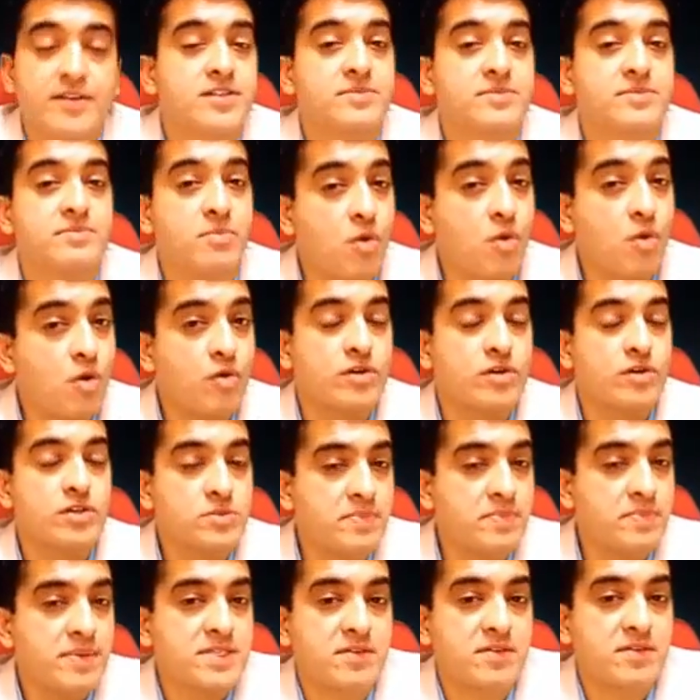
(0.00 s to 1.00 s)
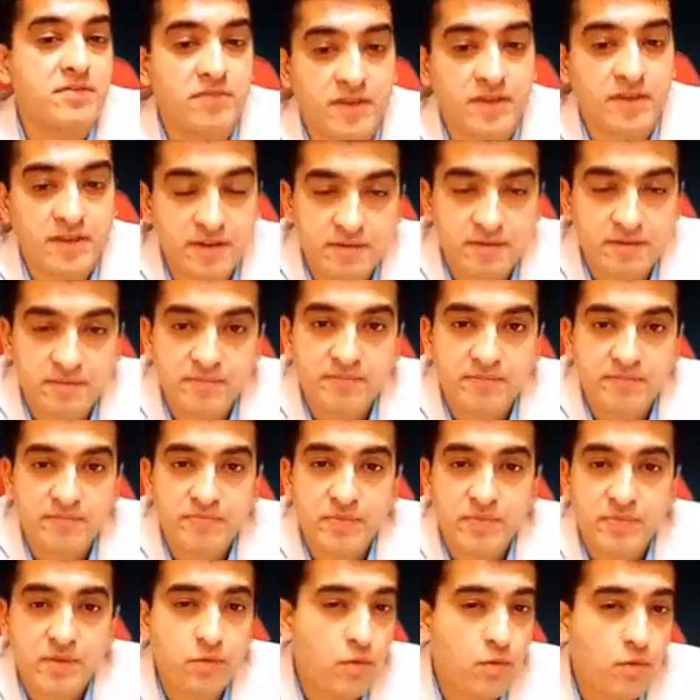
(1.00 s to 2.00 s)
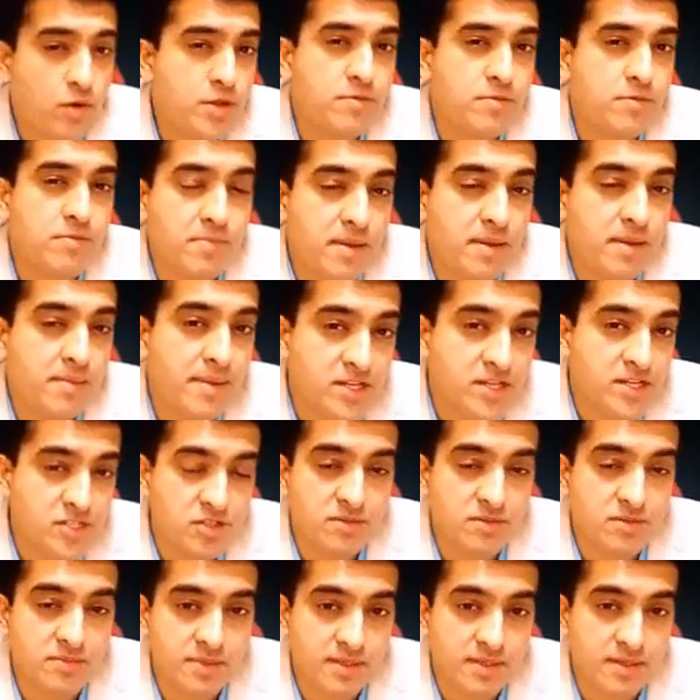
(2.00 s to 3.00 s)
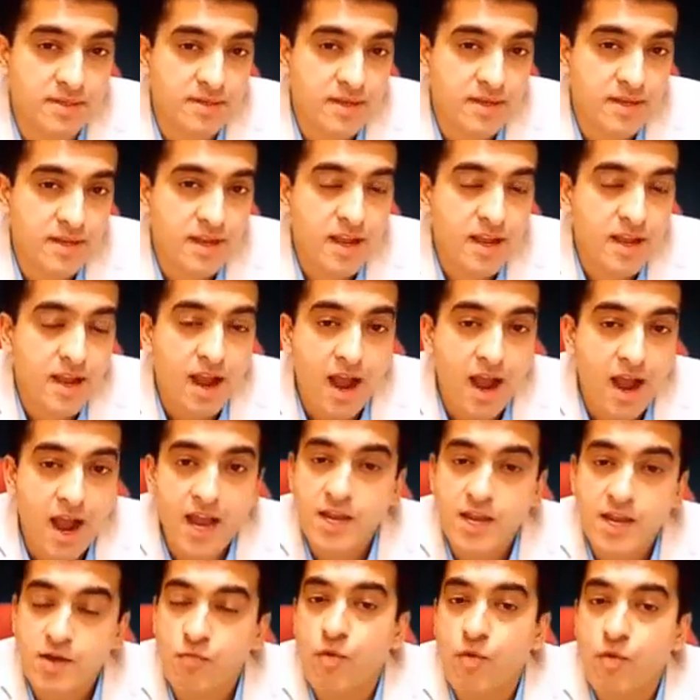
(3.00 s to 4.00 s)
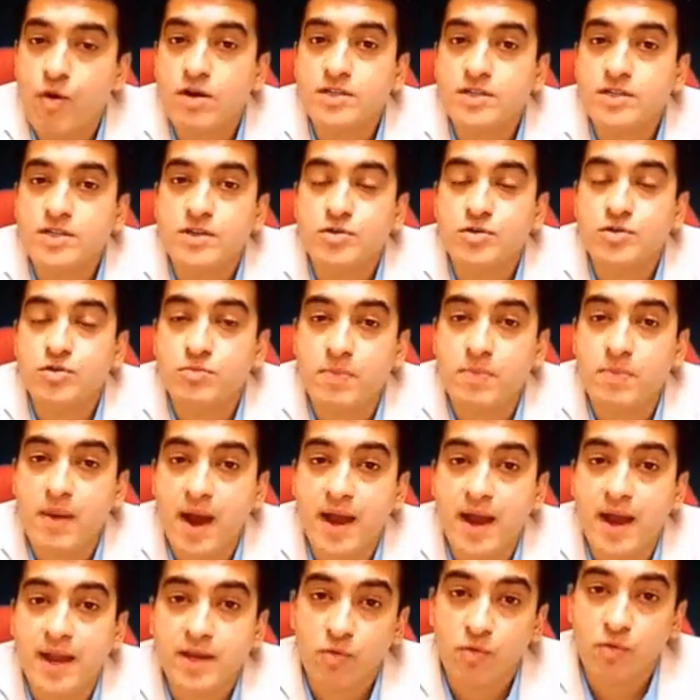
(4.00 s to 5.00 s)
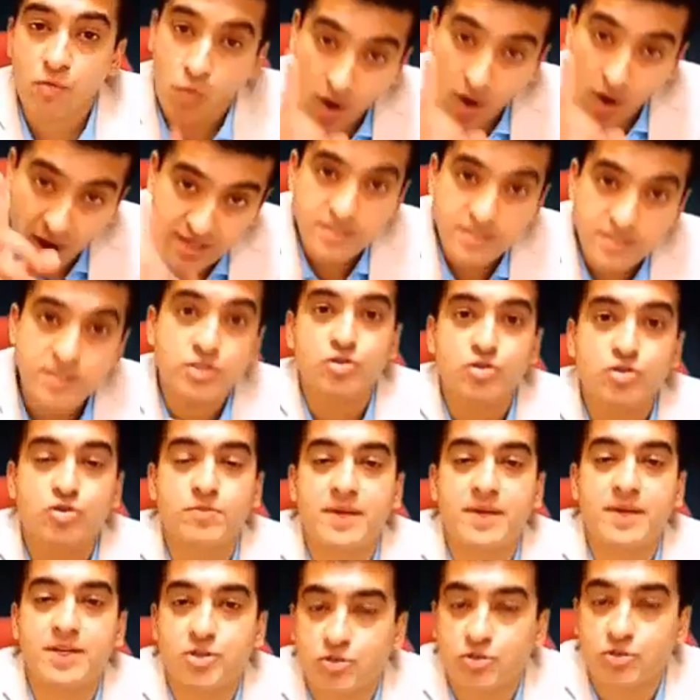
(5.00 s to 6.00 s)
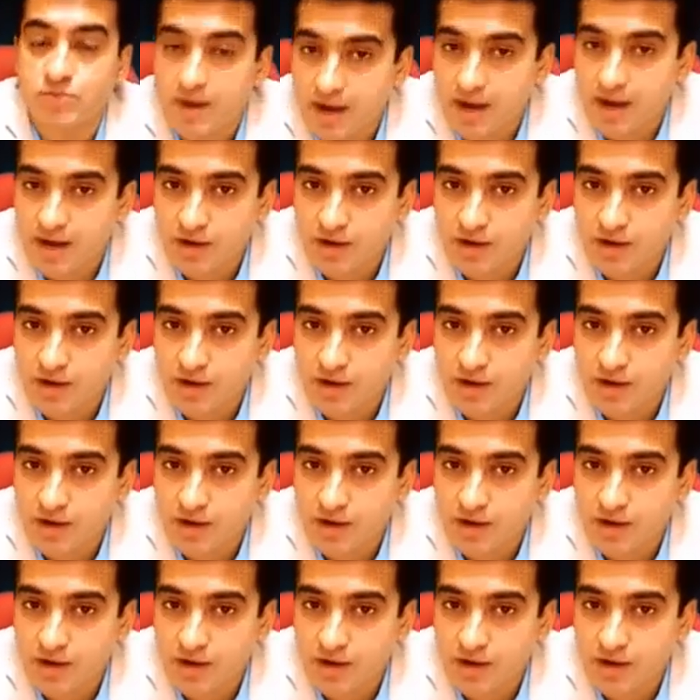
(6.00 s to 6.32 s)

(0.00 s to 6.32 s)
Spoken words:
Is more specific. What do you mean measurable? I wanted to buy one 2-bedroom